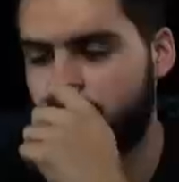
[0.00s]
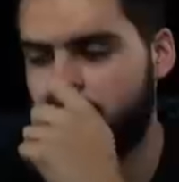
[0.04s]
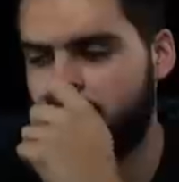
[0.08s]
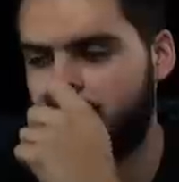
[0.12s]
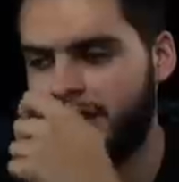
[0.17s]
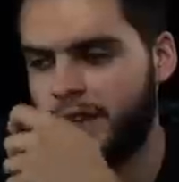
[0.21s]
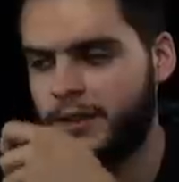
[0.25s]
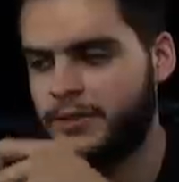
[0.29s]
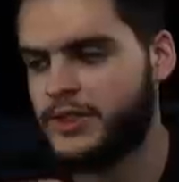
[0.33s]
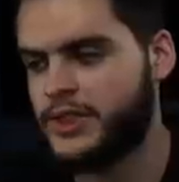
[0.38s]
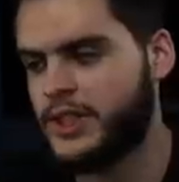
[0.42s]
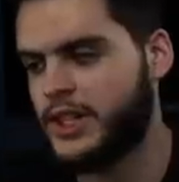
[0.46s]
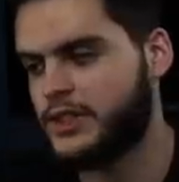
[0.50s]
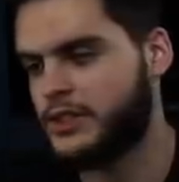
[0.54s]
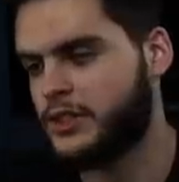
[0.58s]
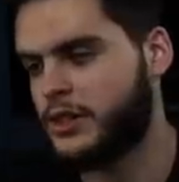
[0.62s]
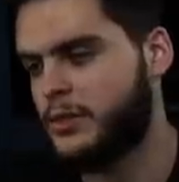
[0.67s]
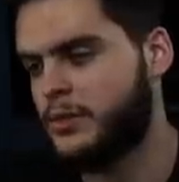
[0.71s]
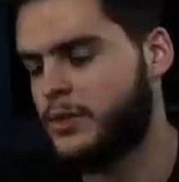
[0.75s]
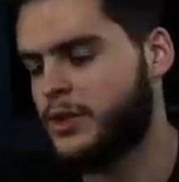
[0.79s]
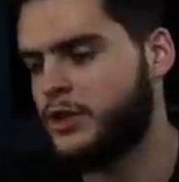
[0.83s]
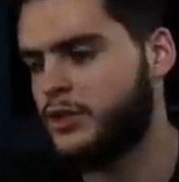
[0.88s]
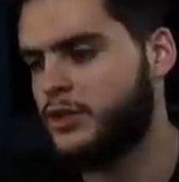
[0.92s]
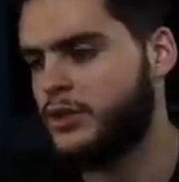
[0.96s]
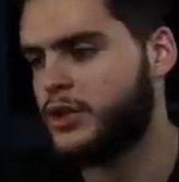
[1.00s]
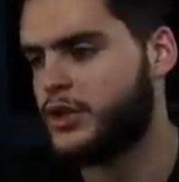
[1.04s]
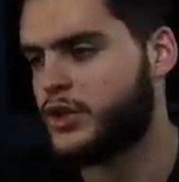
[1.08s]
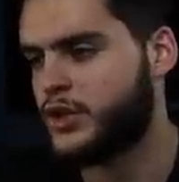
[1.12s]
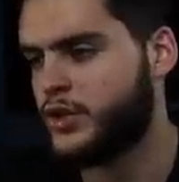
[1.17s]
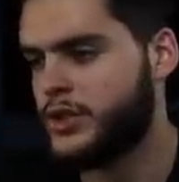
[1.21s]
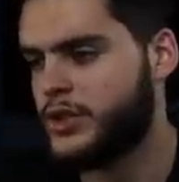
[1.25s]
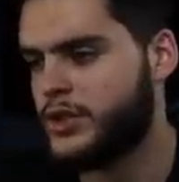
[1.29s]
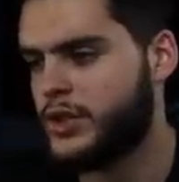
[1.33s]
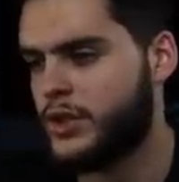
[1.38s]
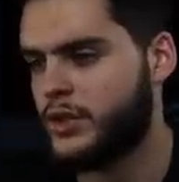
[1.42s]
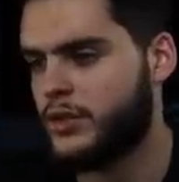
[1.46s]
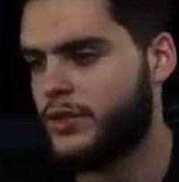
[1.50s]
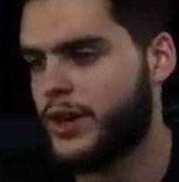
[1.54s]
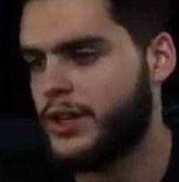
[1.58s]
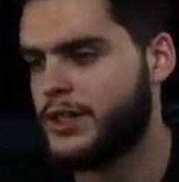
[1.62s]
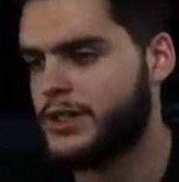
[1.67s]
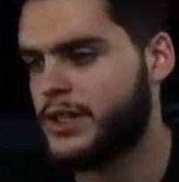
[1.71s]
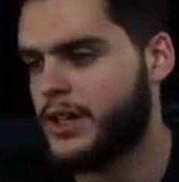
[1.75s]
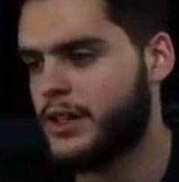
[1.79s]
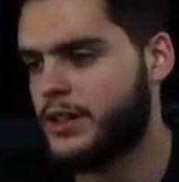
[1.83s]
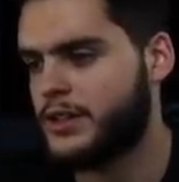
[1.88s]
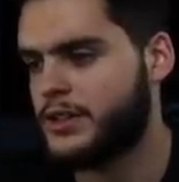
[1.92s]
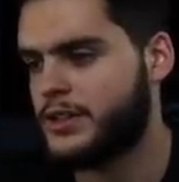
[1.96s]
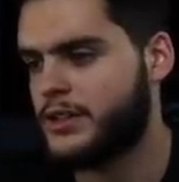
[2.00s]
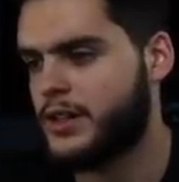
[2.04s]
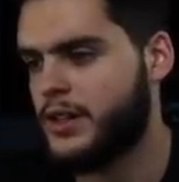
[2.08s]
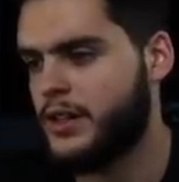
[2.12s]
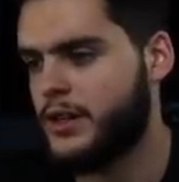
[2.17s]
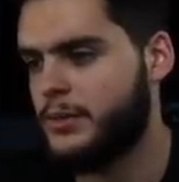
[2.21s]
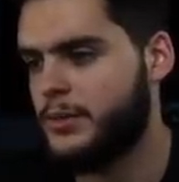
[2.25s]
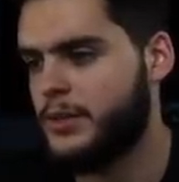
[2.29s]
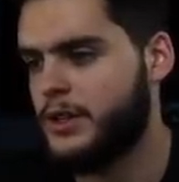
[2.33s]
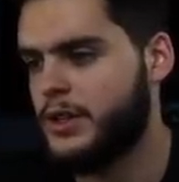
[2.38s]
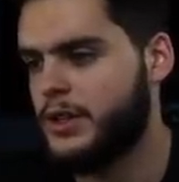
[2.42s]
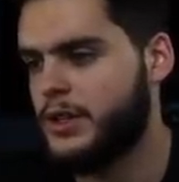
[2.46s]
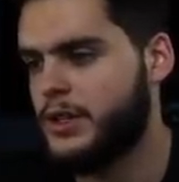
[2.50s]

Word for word: on the left side, so I'm gonna do the screen to the right side this time.